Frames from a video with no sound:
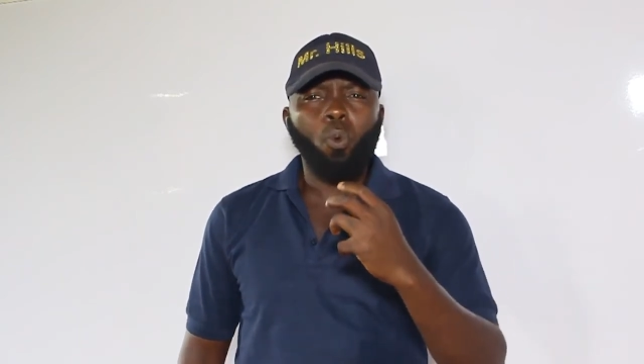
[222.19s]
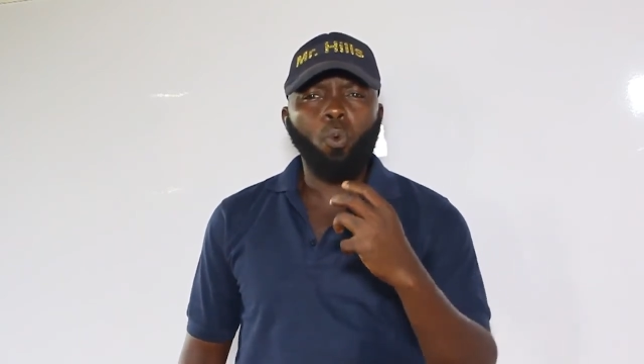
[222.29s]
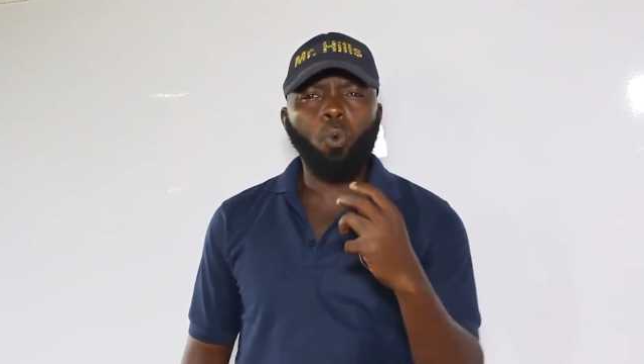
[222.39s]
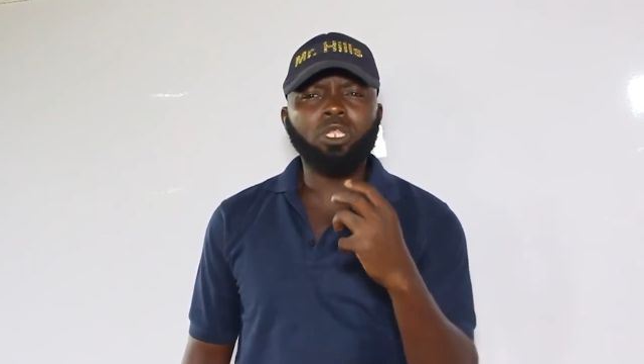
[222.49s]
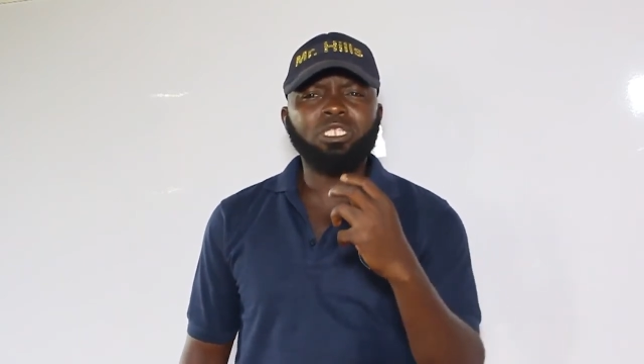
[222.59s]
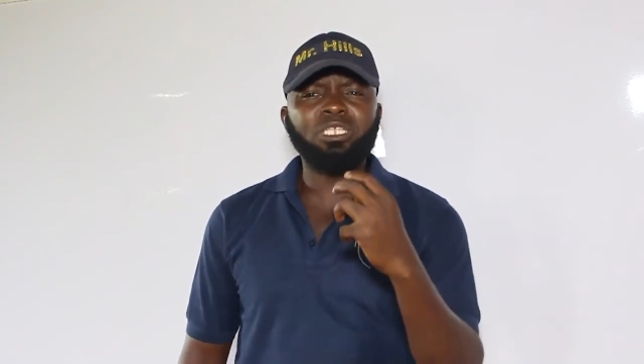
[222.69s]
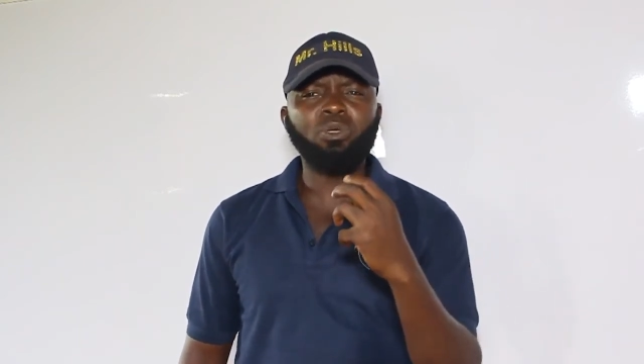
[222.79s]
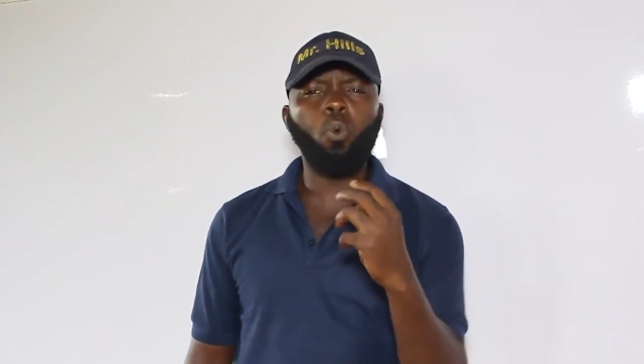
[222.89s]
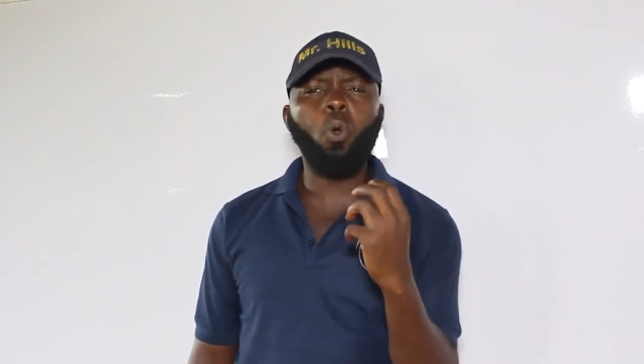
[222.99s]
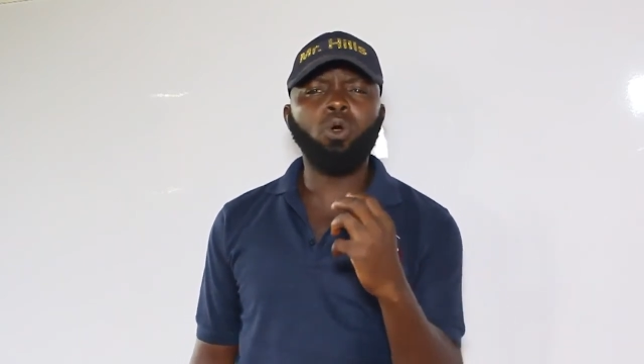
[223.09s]
what
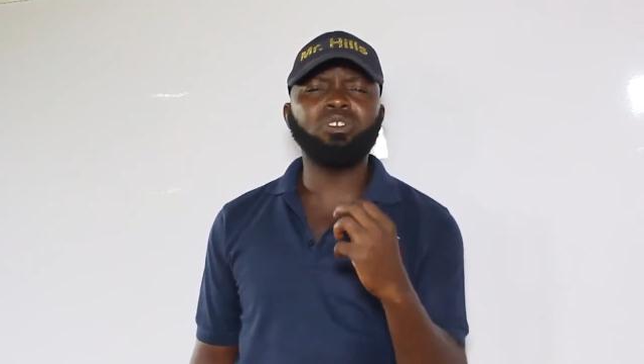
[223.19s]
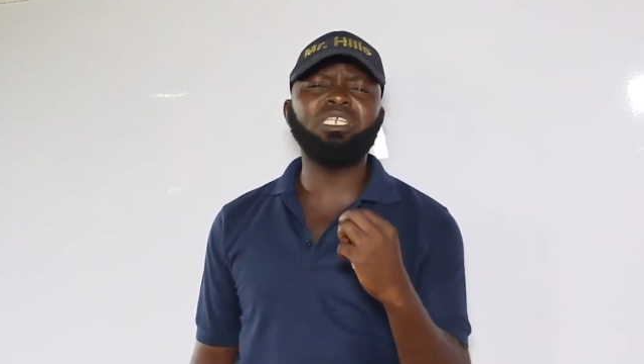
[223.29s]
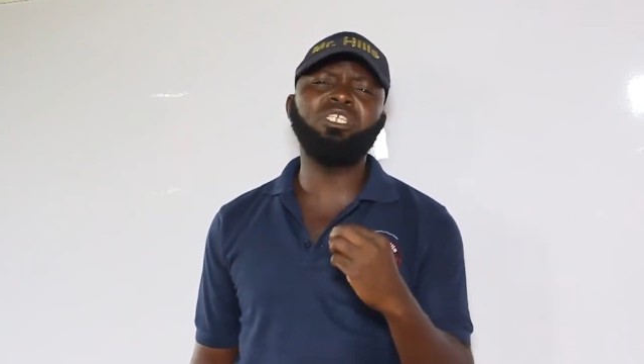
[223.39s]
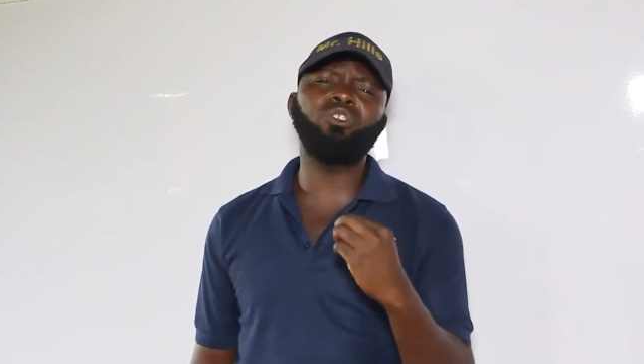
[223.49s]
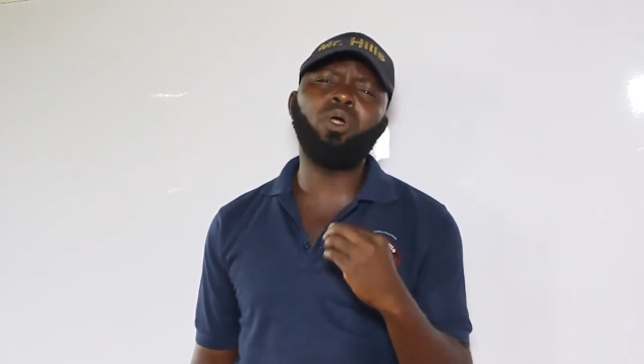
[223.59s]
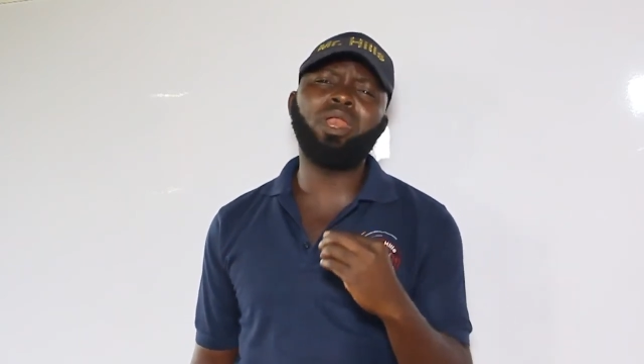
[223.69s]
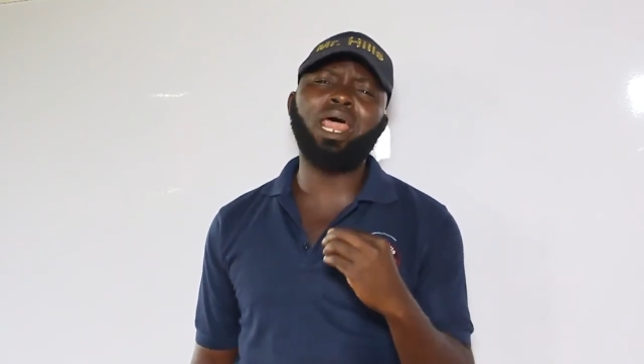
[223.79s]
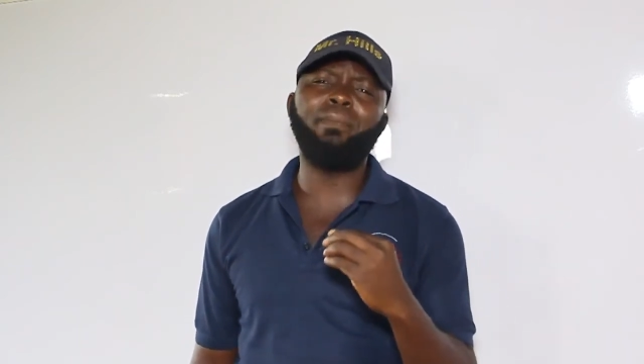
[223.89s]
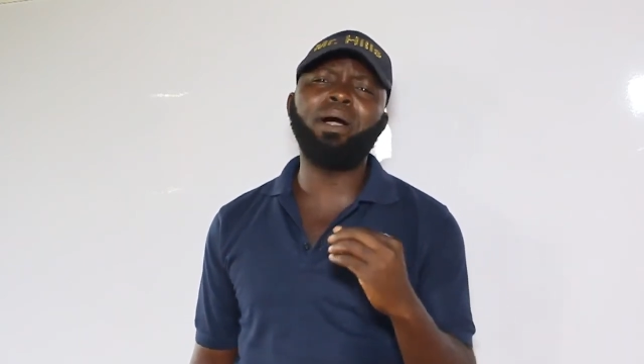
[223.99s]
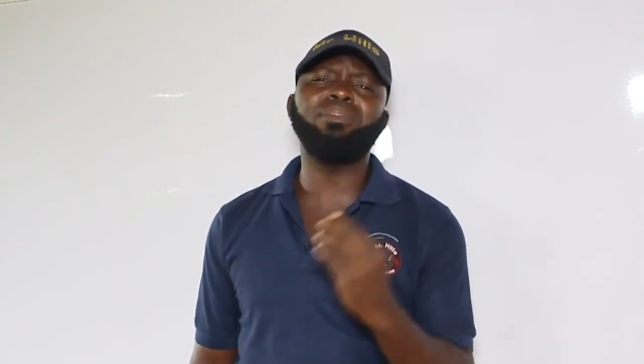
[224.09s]
the world is all
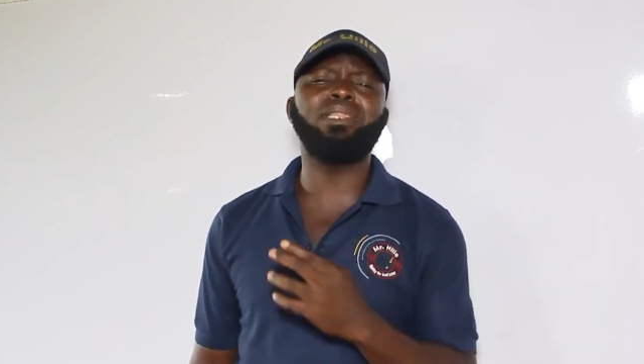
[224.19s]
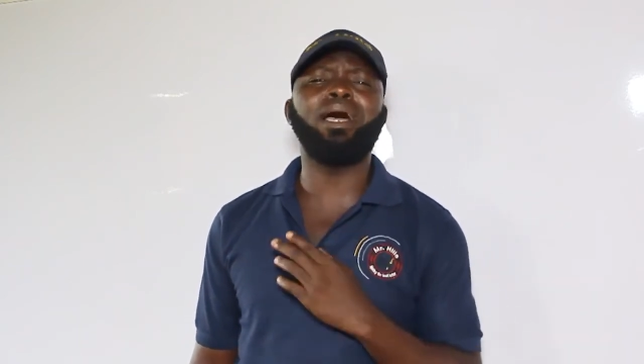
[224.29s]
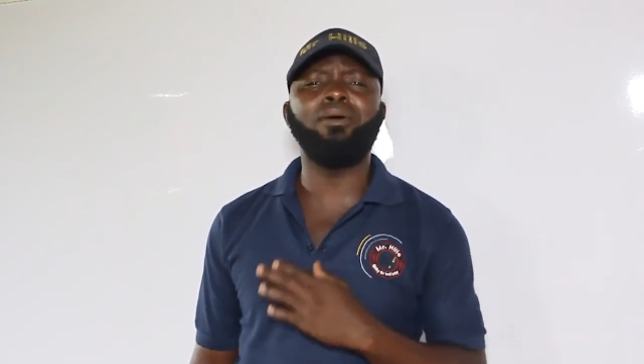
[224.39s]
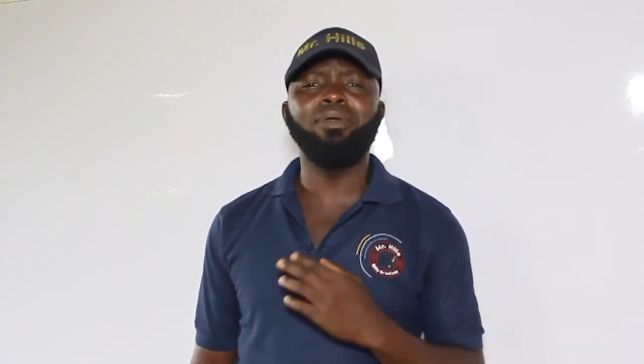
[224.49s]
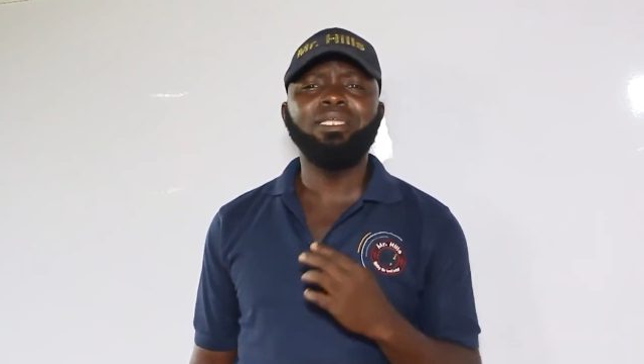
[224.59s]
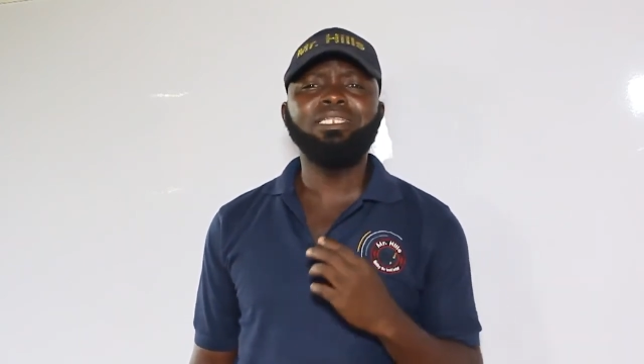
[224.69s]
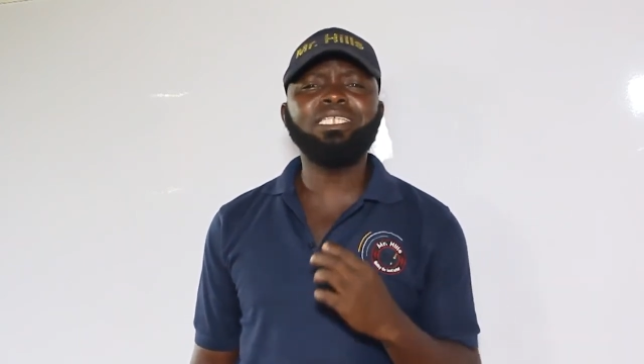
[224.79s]
about now.